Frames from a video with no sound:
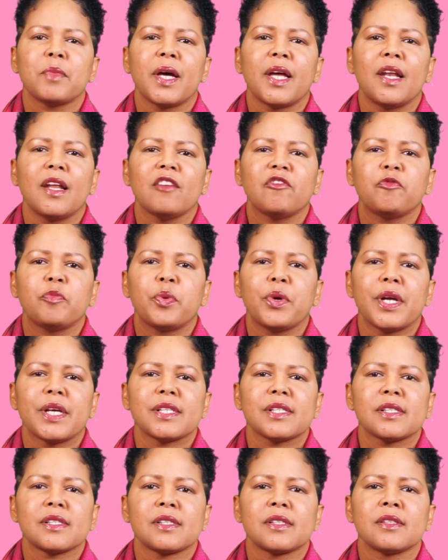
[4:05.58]
my left
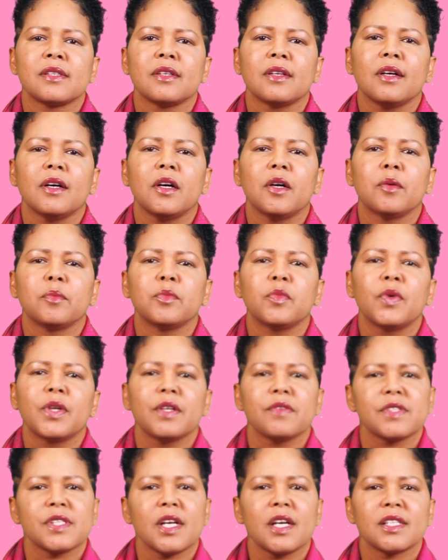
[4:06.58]
breast would
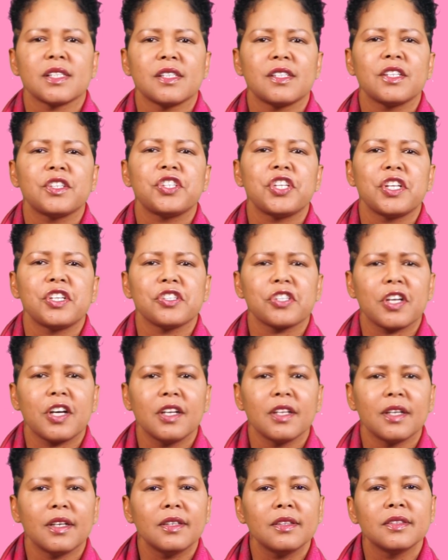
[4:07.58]
have started to change
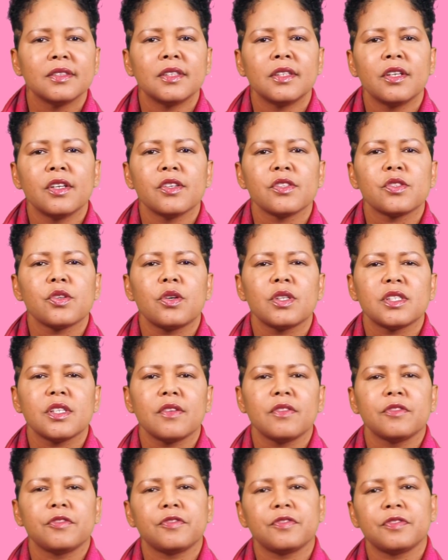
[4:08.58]
color, sort
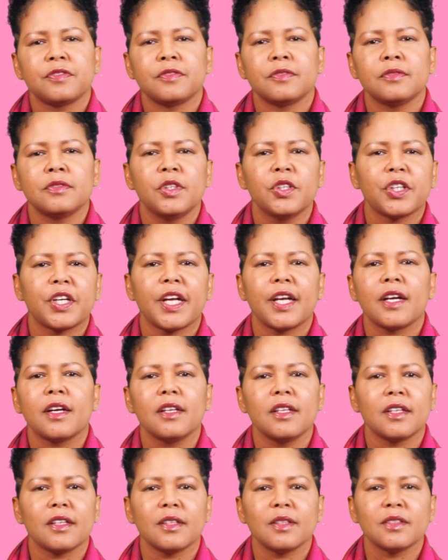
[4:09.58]
of looking a
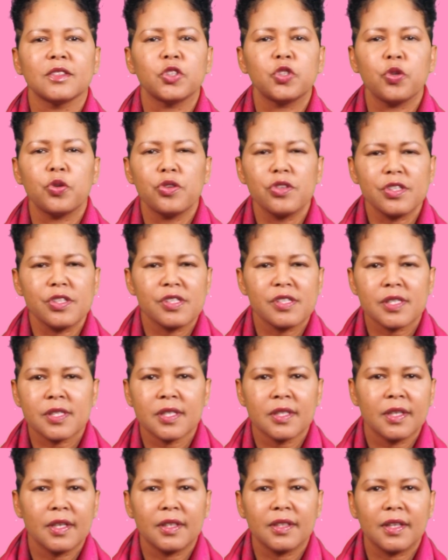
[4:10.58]
little toast
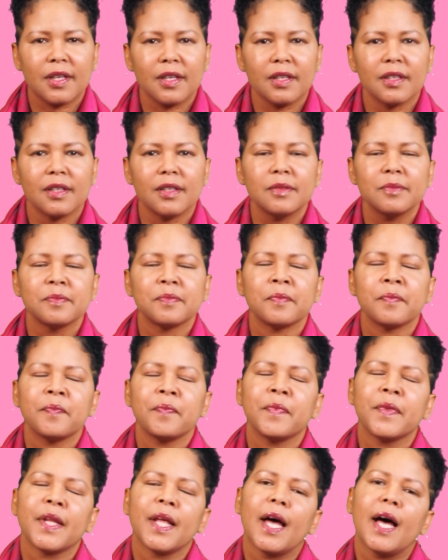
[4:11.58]
in color.
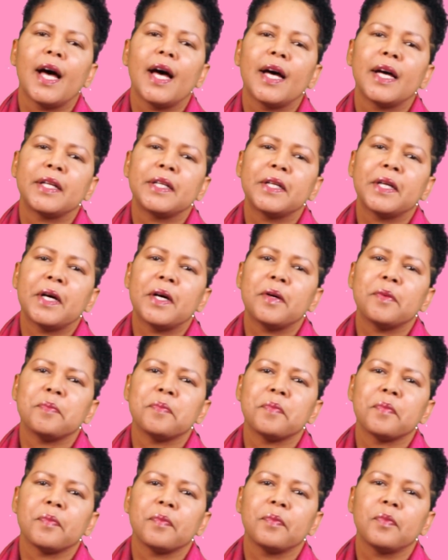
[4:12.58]
And
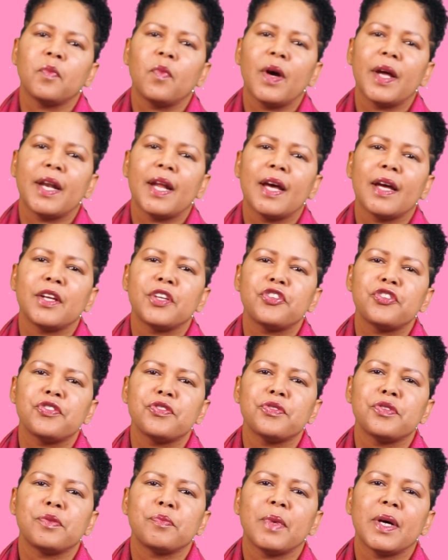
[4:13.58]
when I
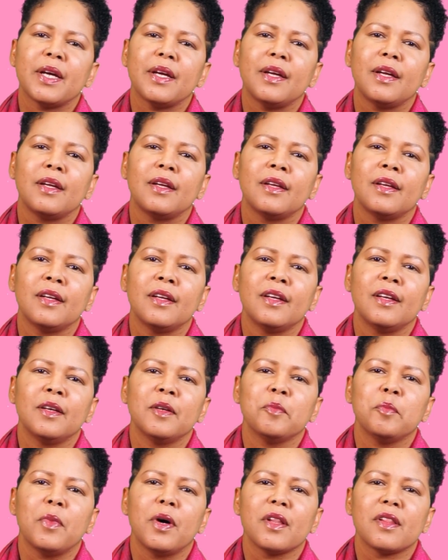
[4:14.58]
showed my
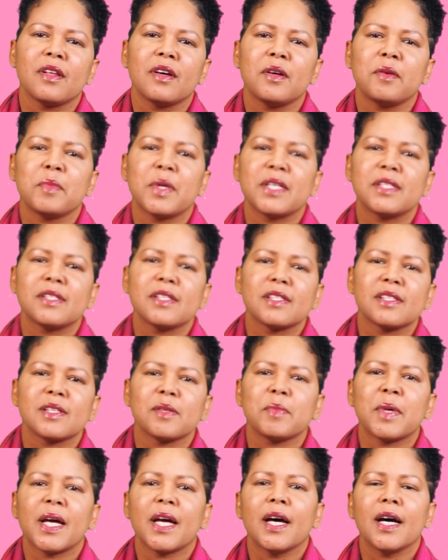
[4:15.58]
mother, my sister,
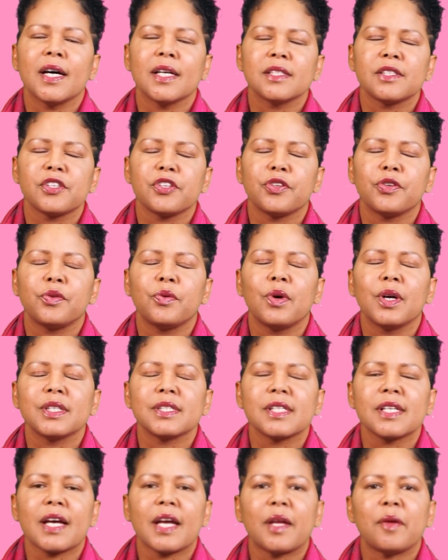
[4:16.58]
my aunt, you know,
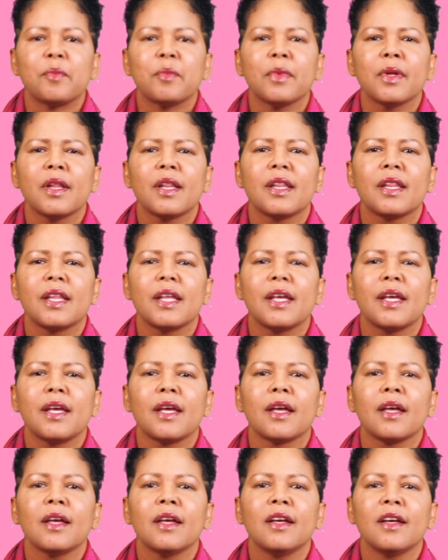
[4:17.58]
one time,
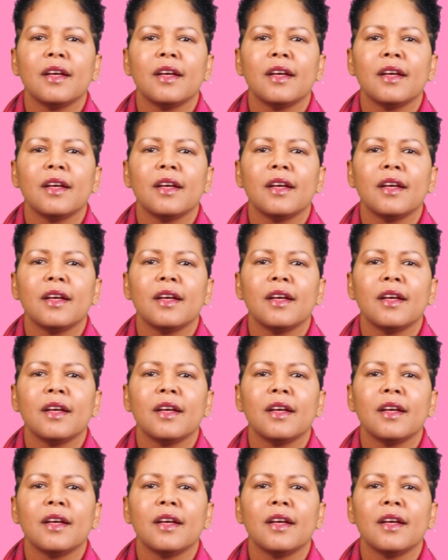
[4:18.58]
they